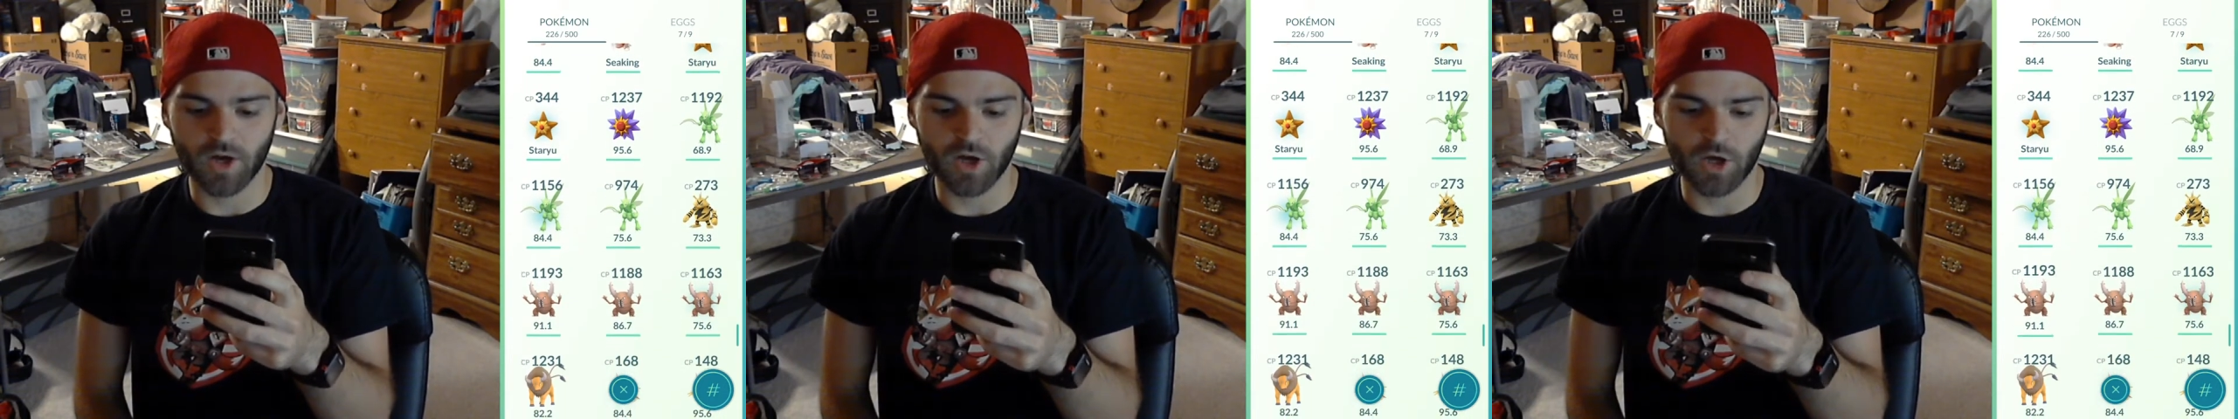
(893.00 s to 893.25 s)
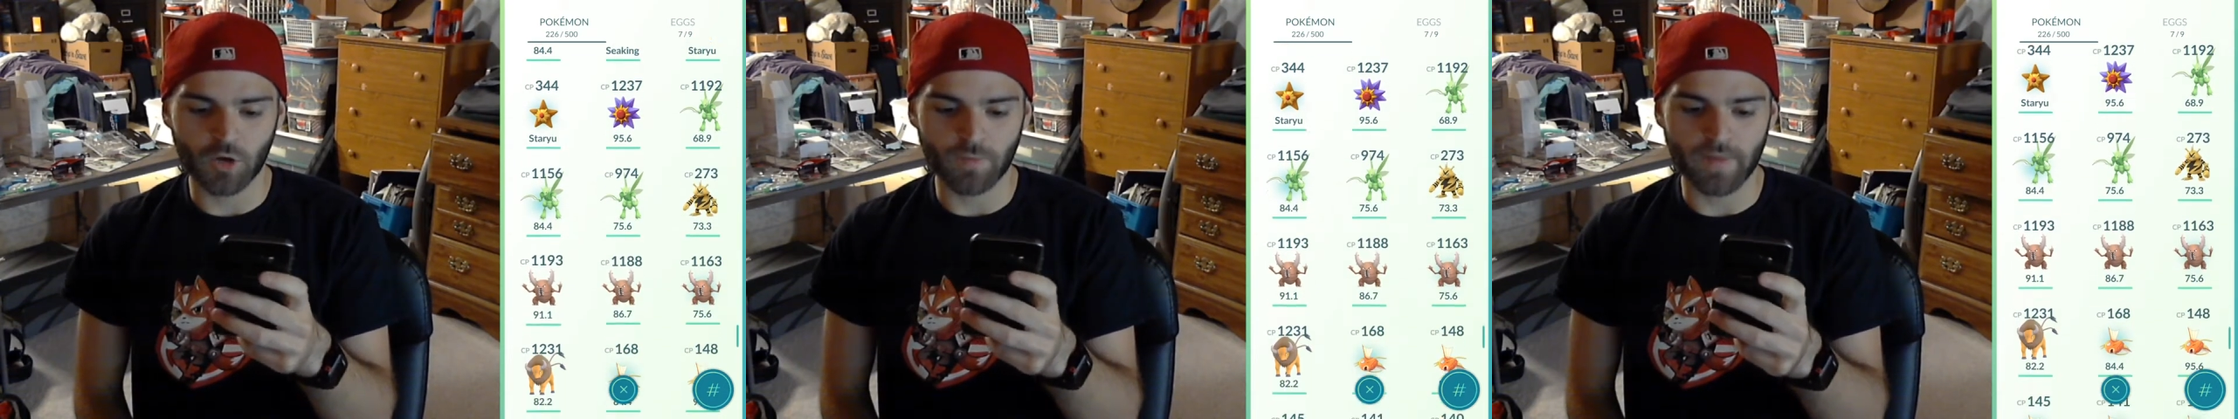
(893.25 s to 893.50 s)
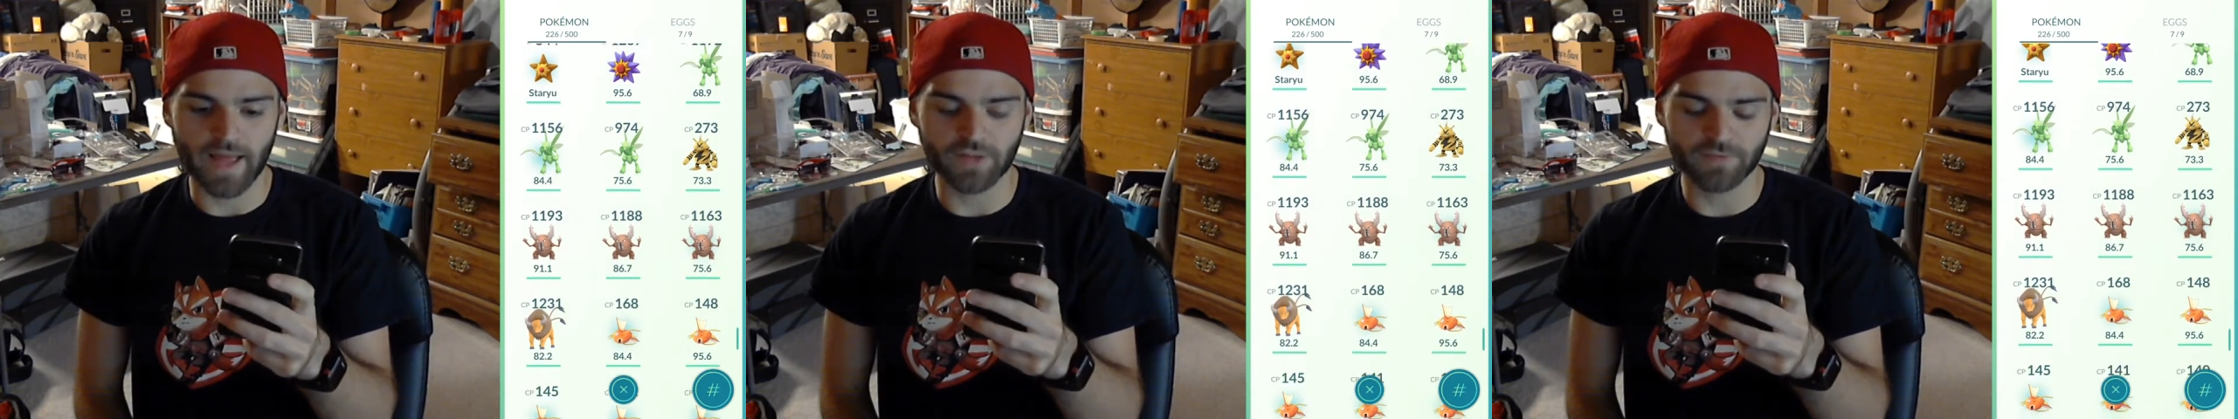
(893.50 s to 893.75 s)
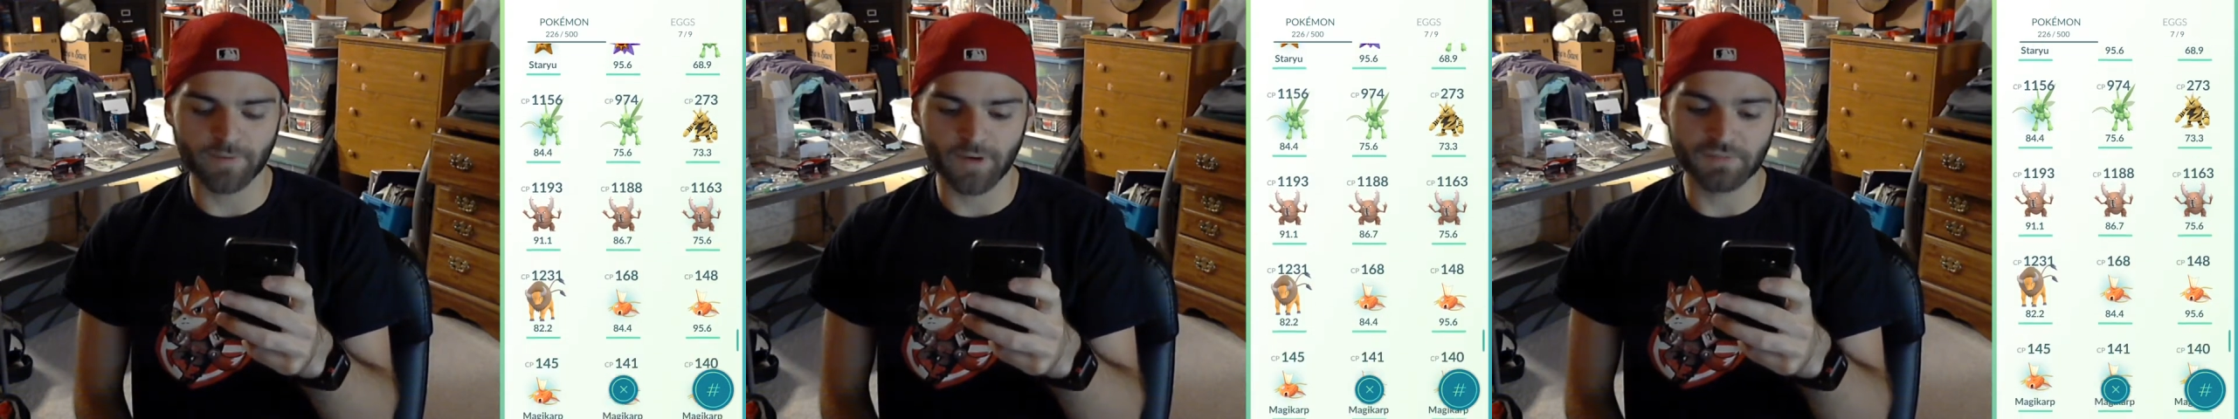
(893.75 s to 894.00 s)

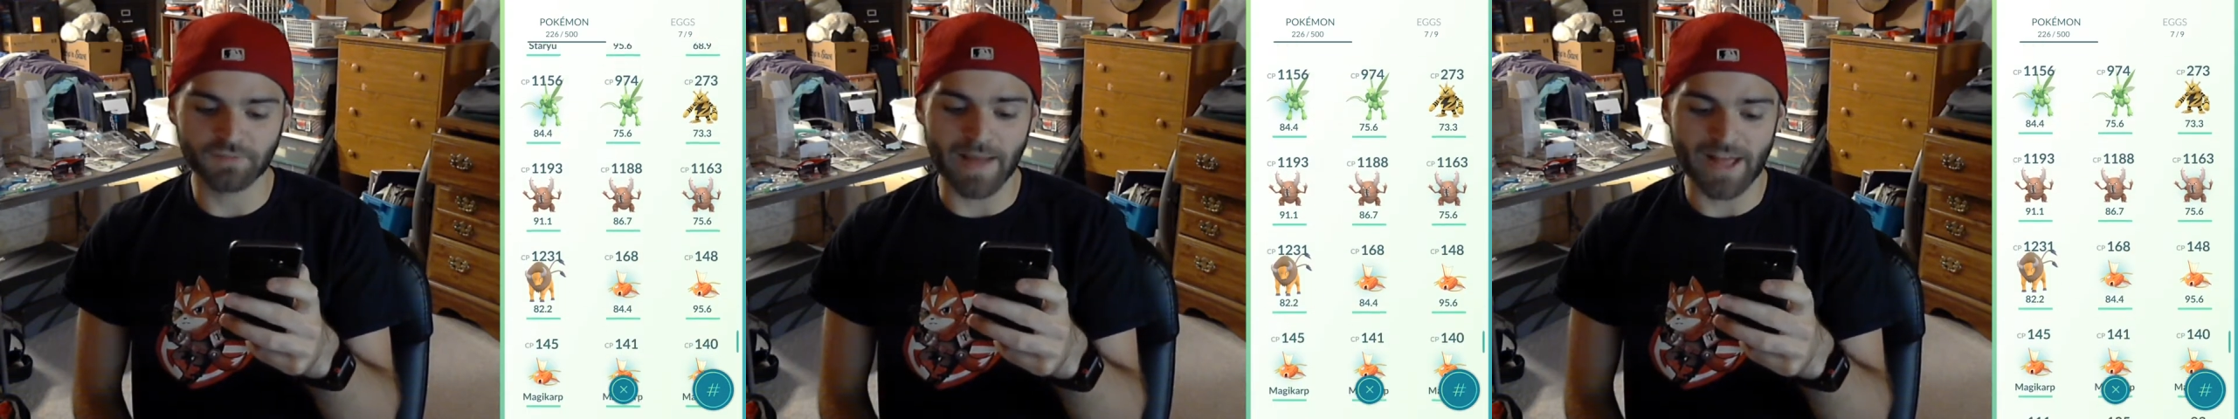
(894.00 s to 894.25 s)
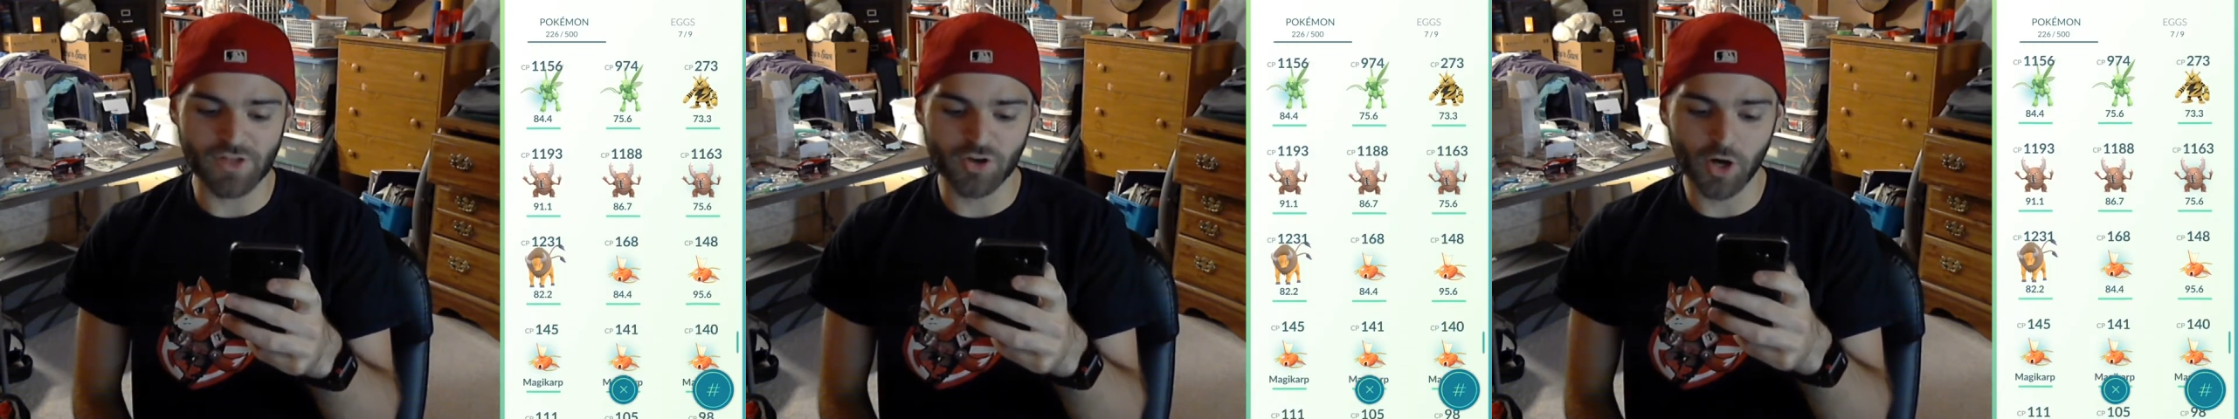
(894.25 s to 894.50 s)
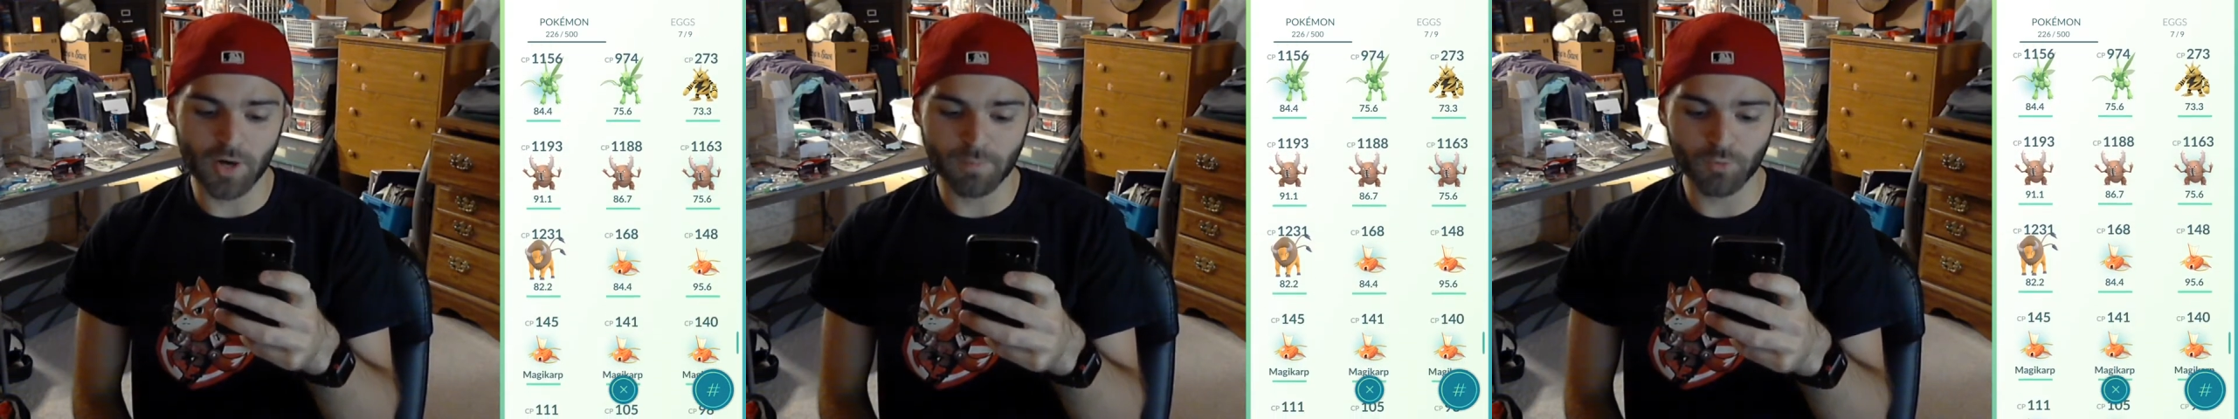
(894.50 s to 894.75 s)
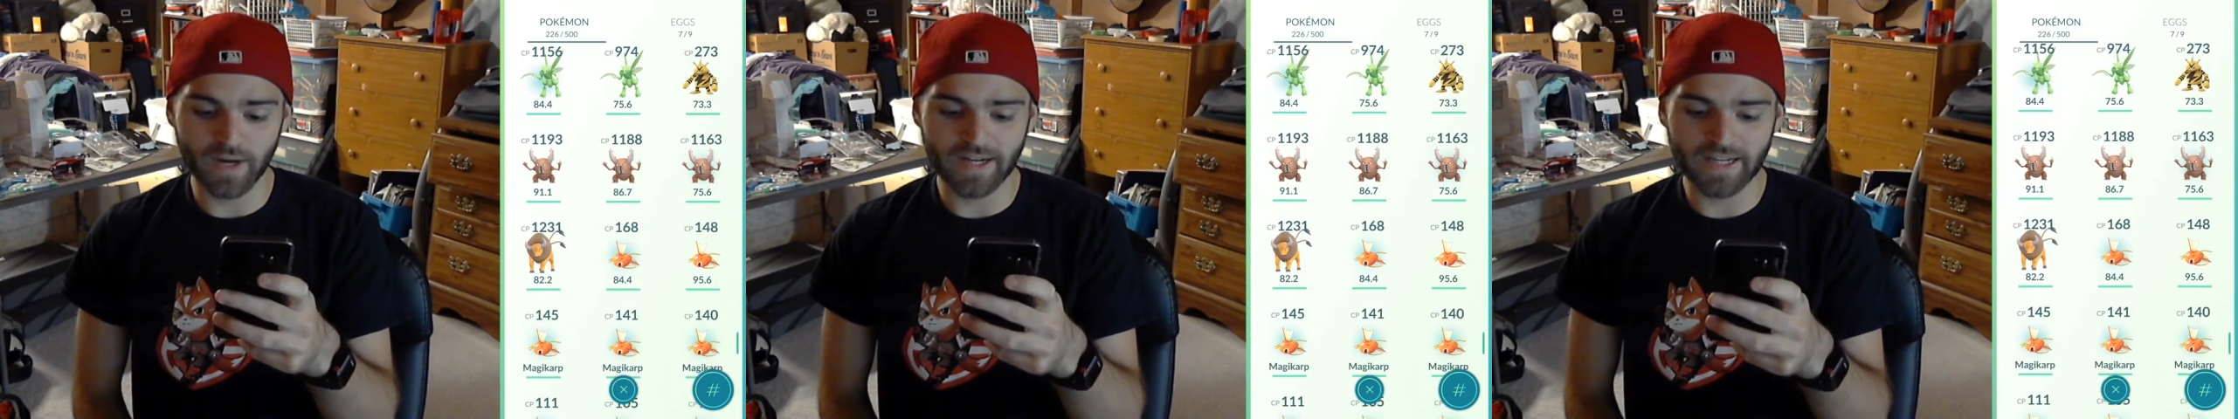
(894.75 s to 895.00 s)
As far as
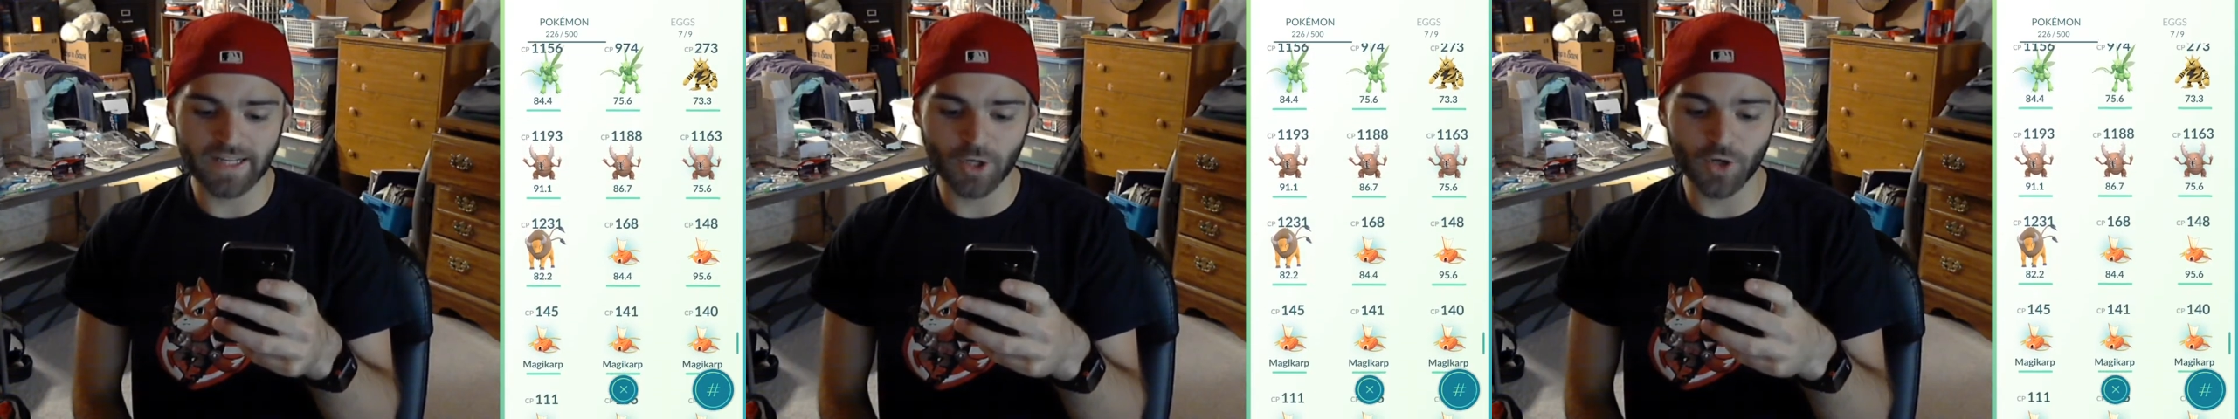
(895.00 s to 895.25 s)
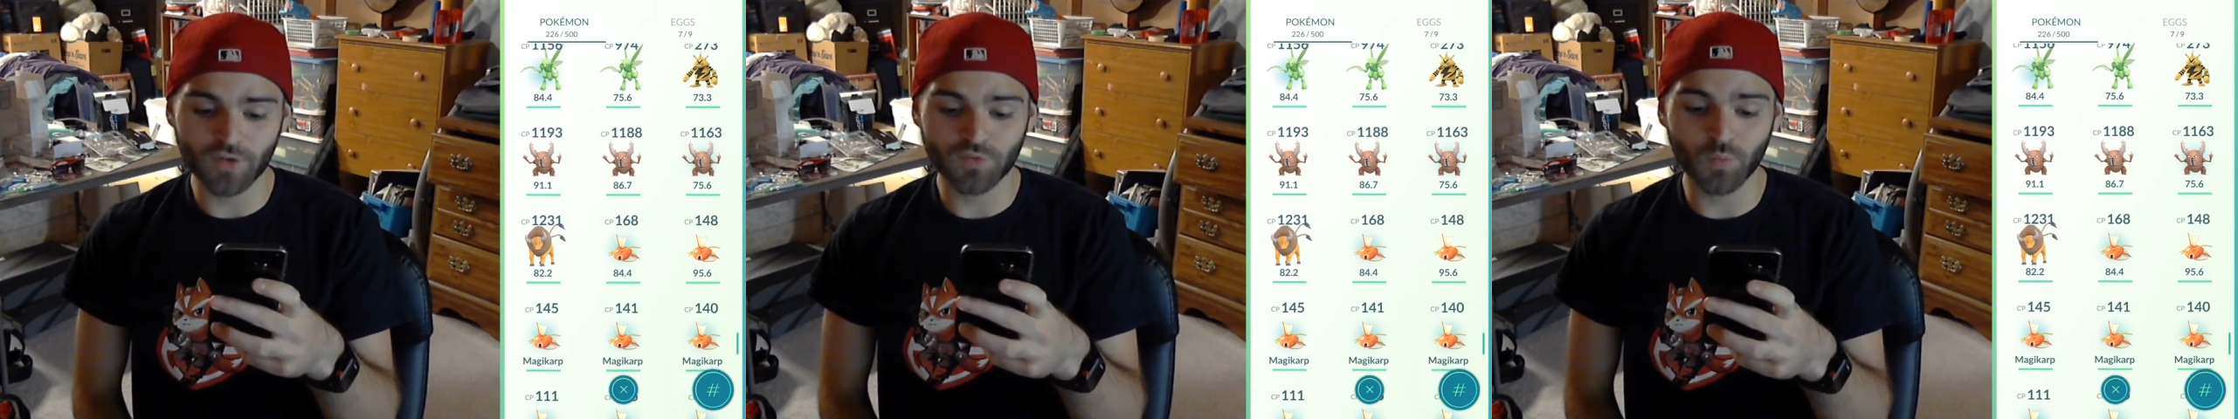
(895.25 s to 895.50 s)
Magikarp grinding goes,